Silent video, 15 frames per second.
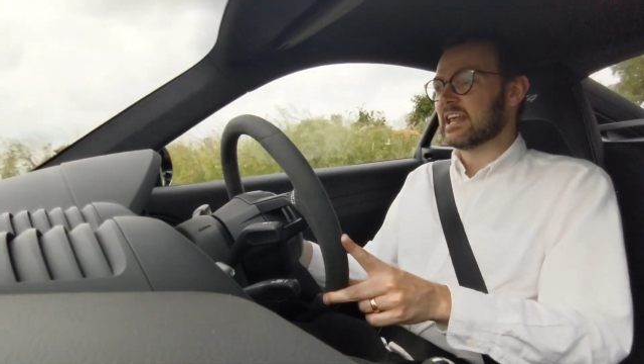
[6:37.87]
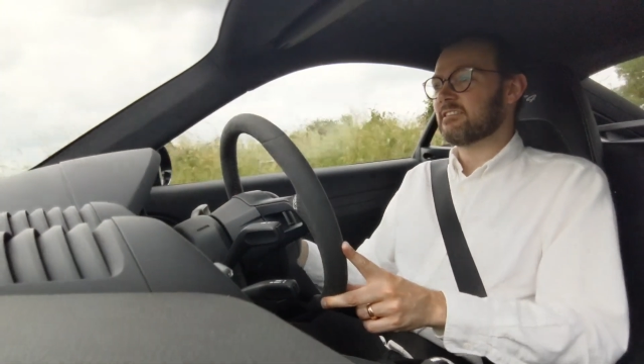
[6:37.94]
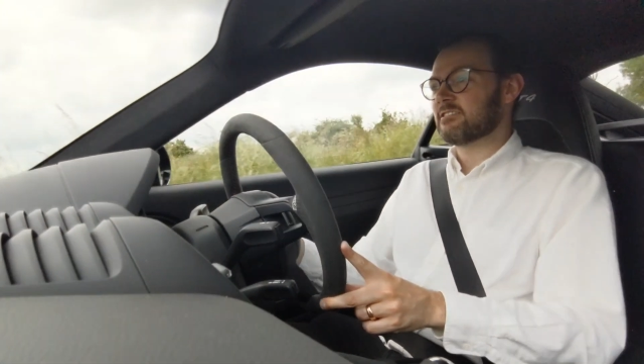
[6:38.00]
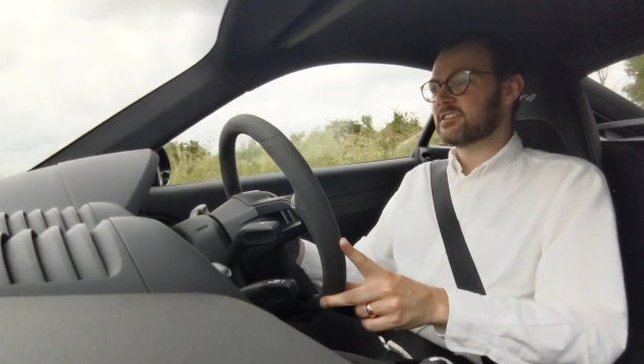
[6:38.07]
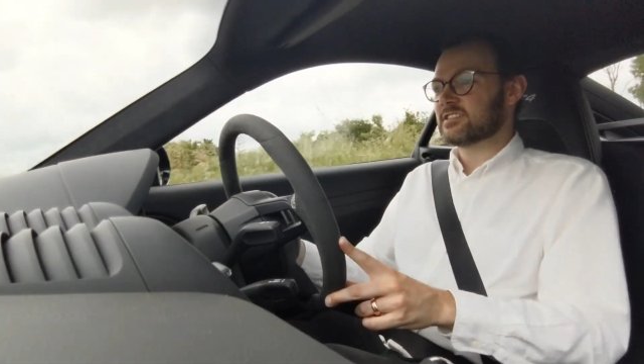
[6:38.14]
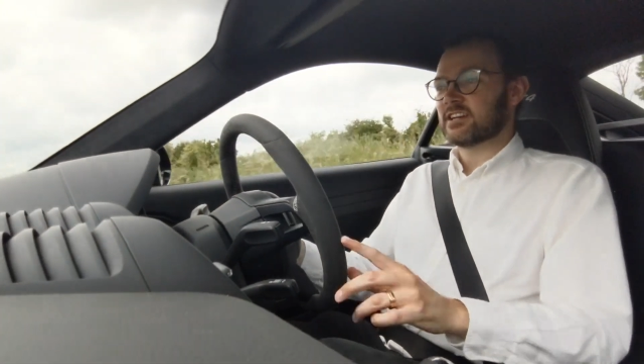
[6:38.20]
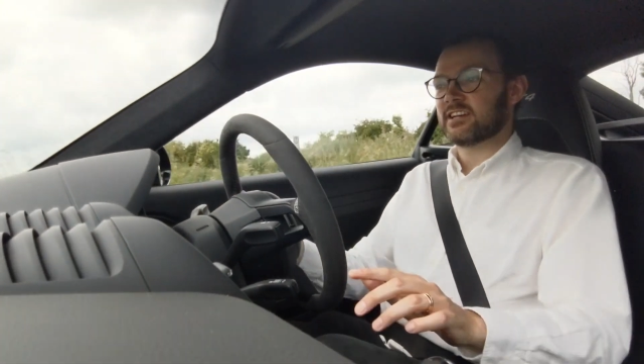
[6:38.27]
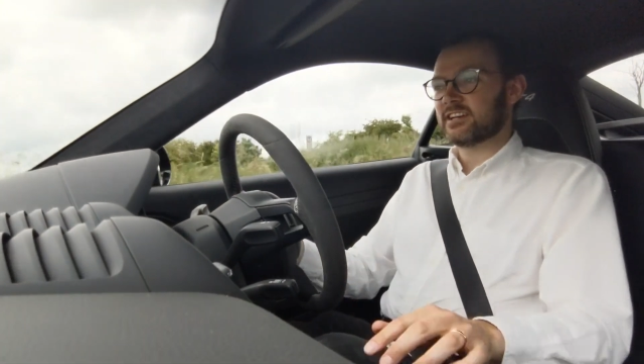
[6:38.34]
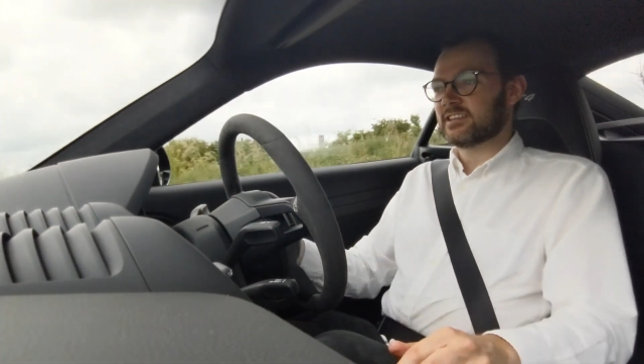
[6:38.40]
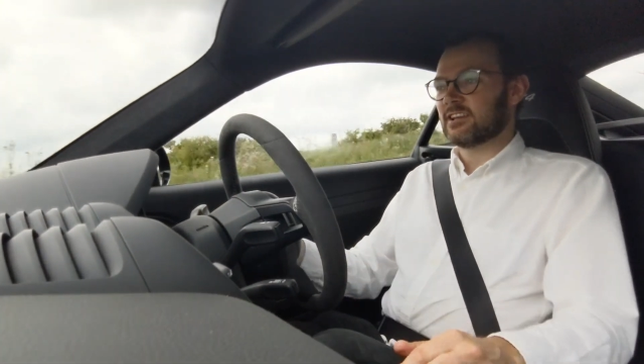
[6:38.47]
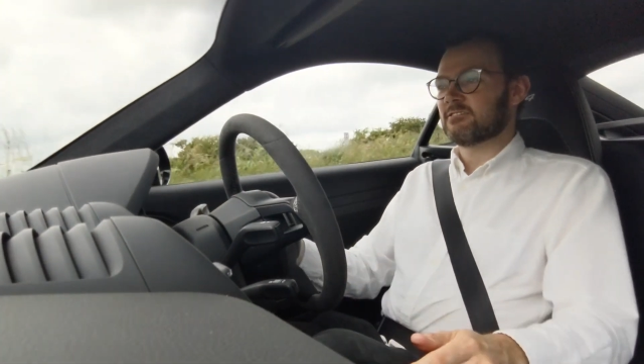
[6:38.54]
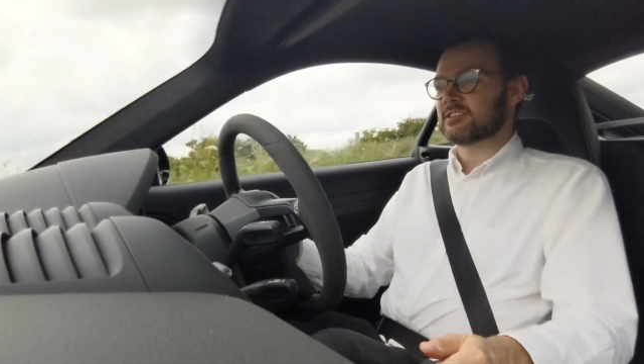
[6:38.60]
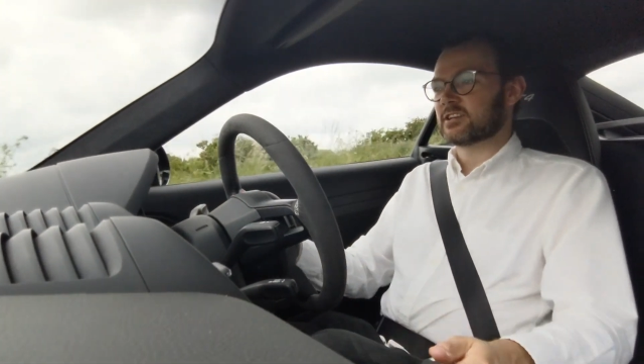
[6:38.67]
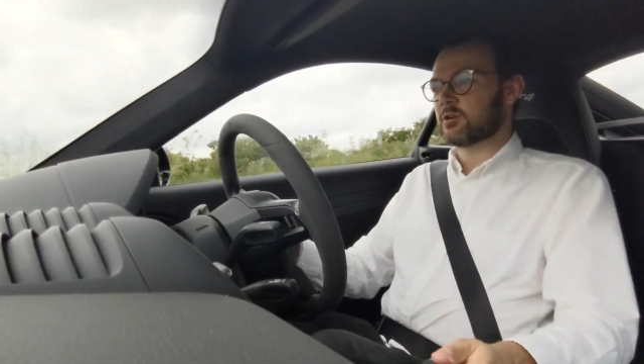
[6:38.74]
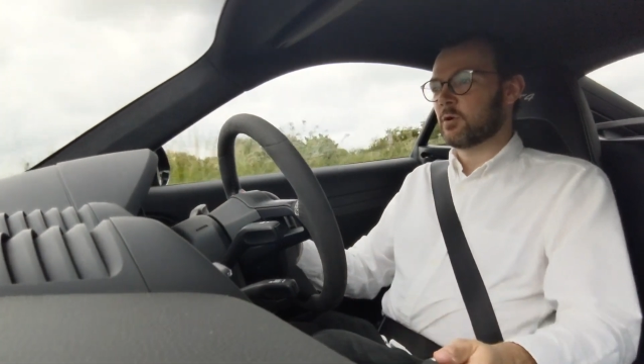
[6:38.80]
There is a
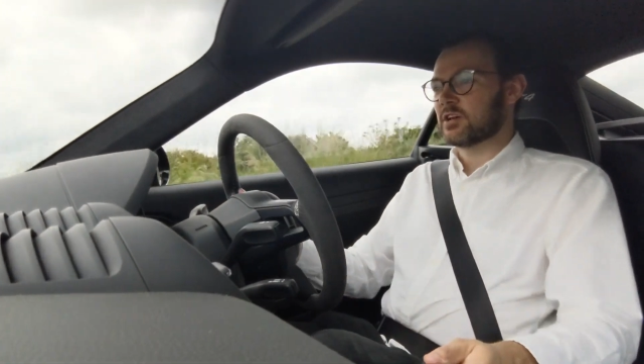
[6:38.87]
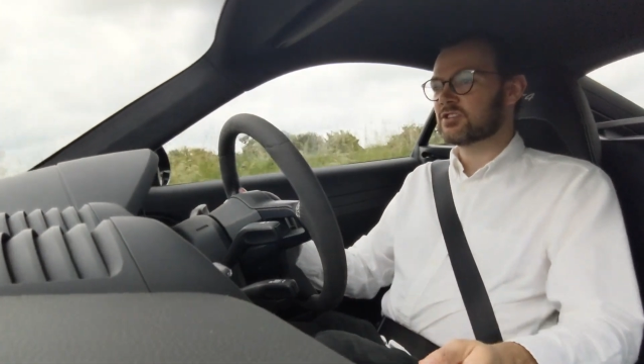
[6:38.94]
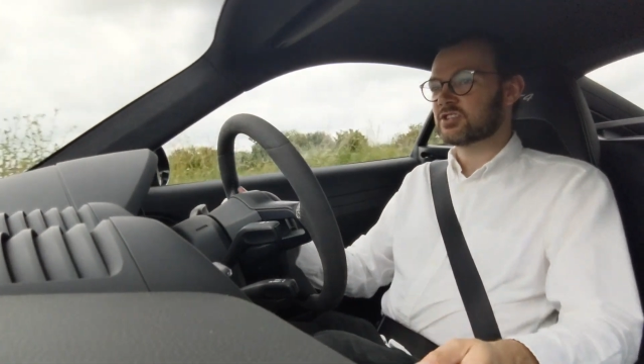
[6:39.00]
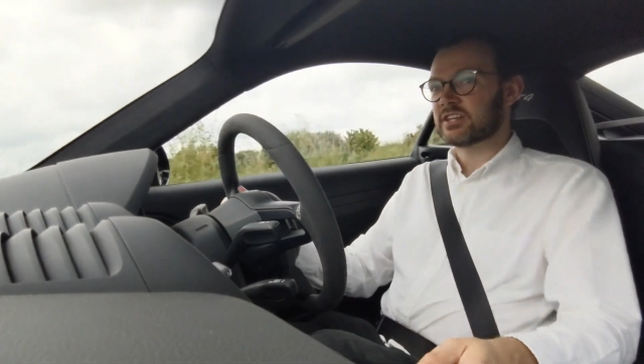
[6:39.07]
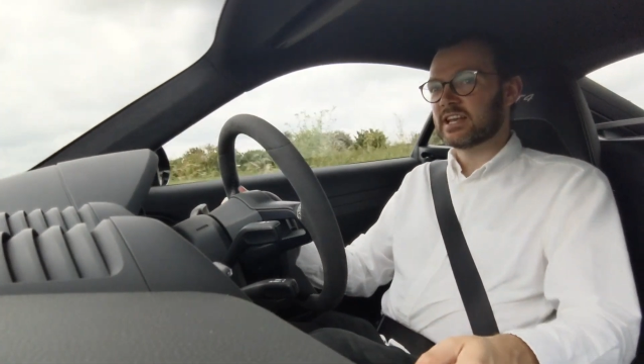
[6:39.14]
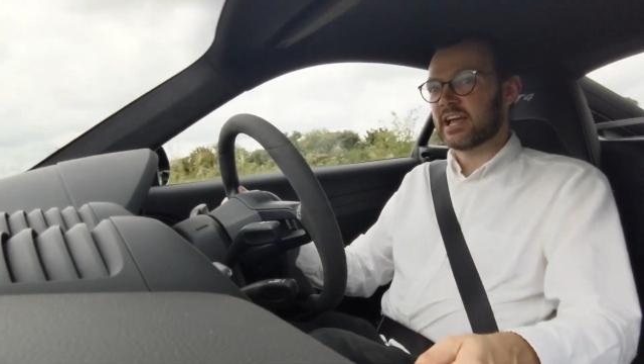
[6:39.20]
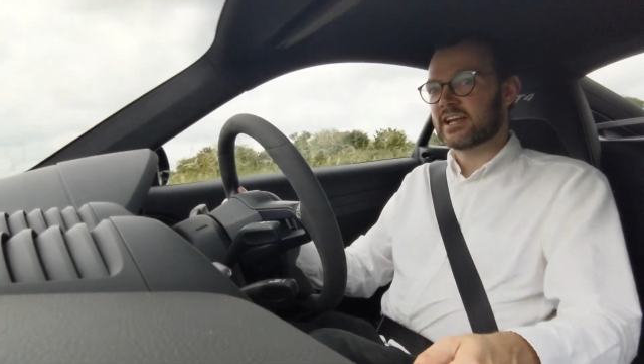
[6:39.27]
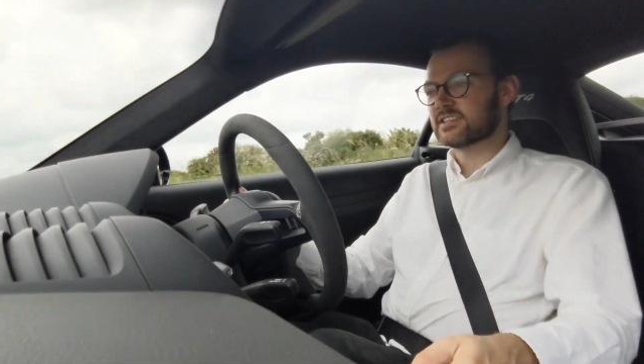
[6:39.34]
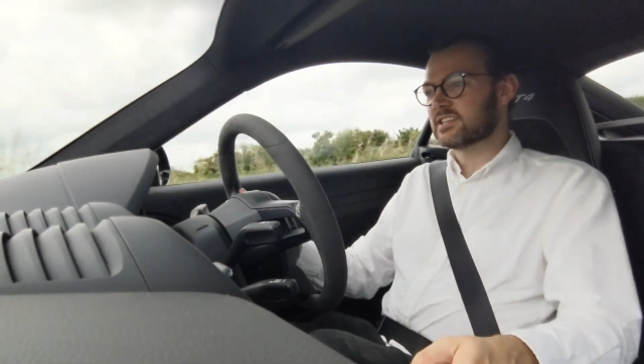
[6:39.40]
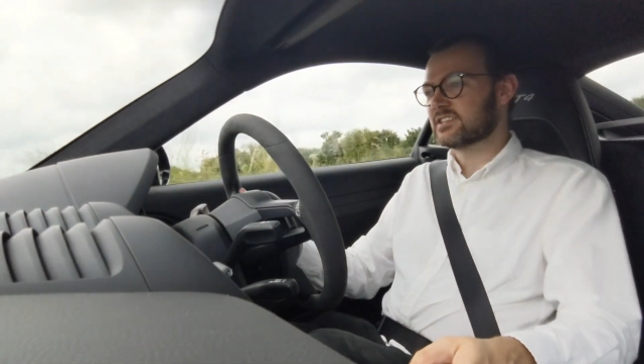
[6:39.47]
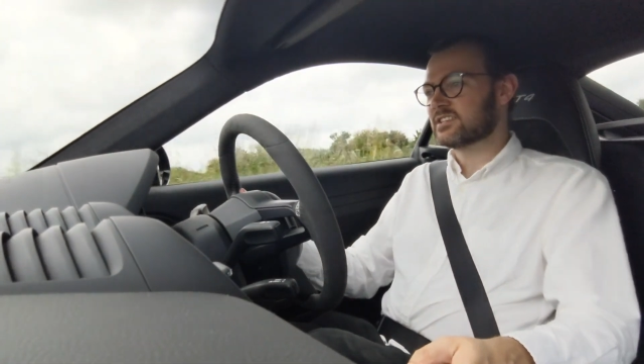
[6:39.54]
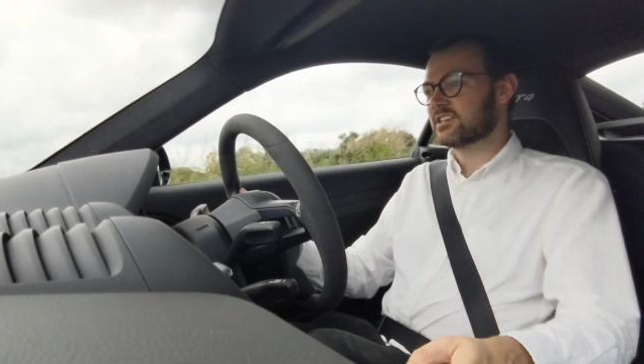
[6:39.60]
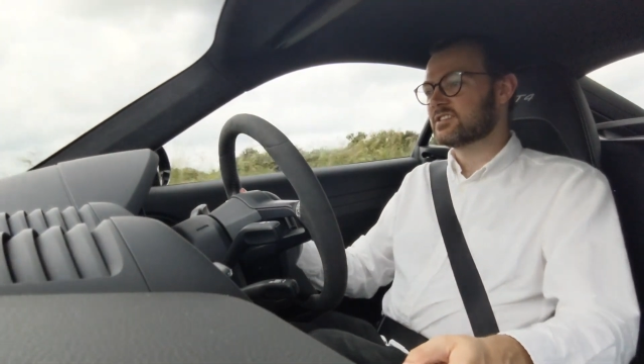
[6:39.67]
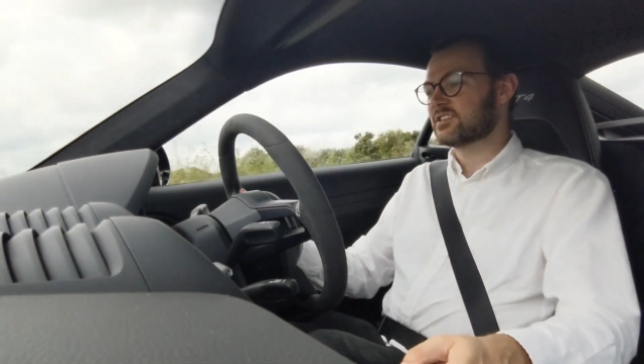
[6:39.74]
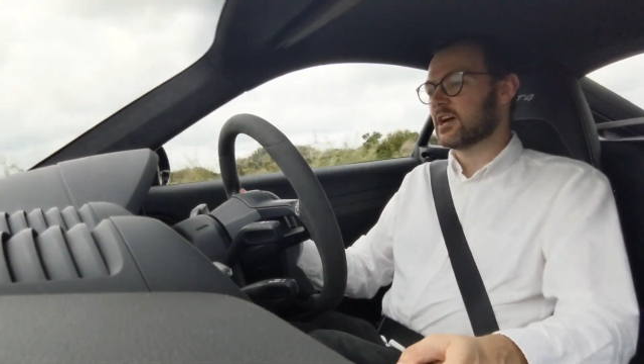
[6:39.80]
there is a question there because
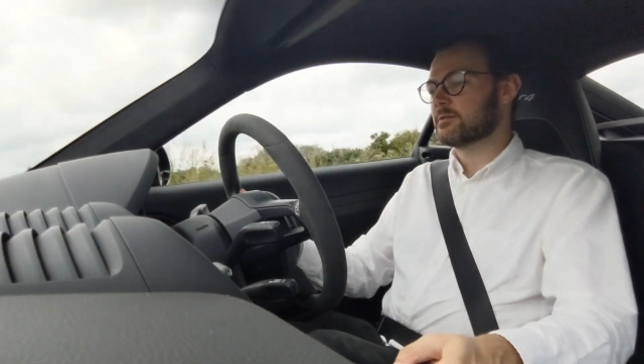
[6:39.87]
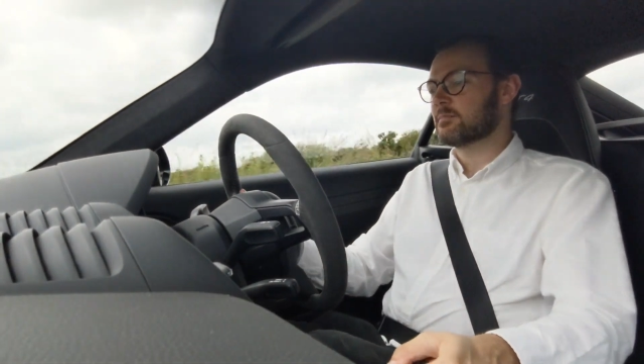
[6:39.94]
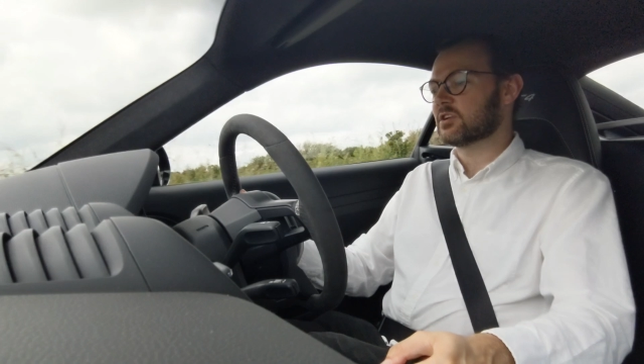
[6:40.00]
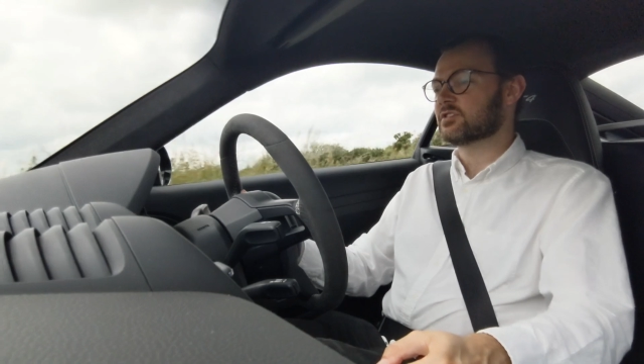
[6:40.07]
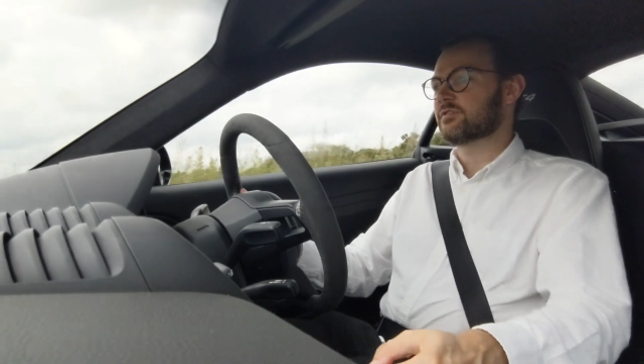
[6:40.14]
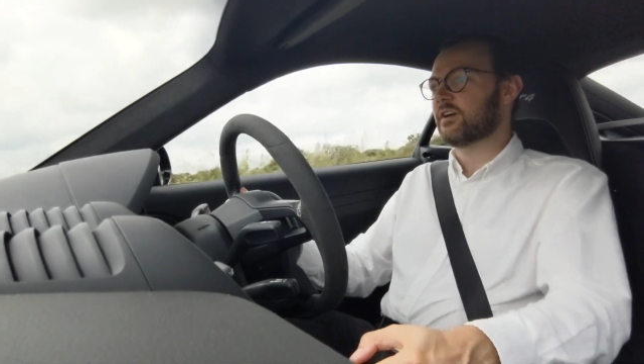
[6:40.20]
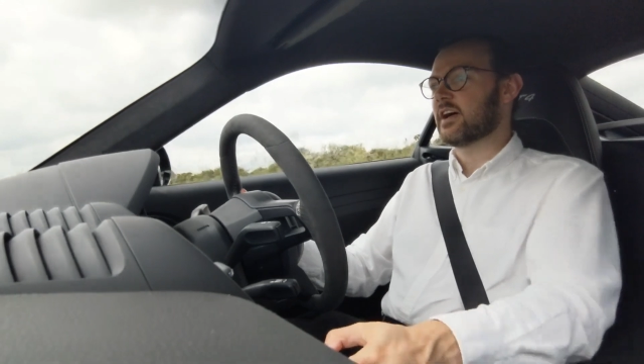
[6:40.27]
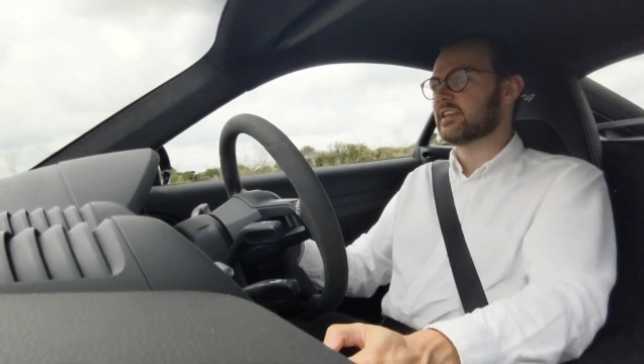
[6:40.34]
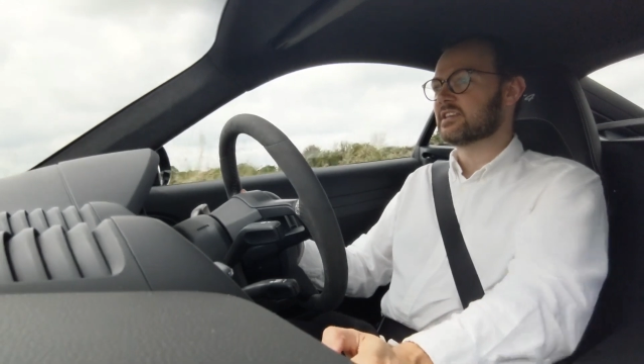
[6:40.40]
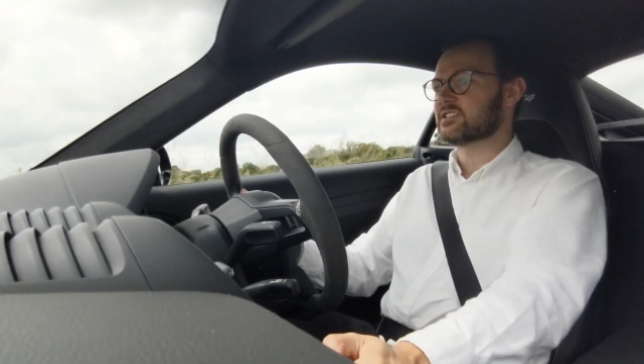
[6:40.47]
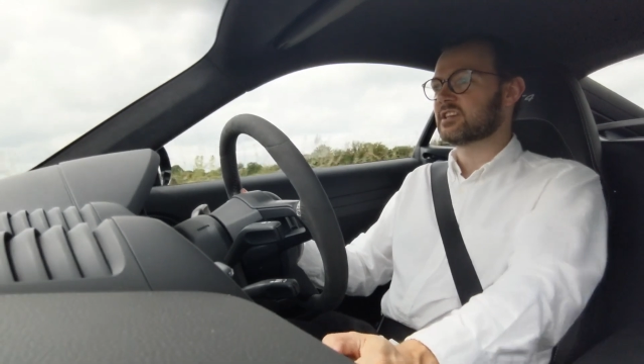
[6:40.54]
this is so much fun.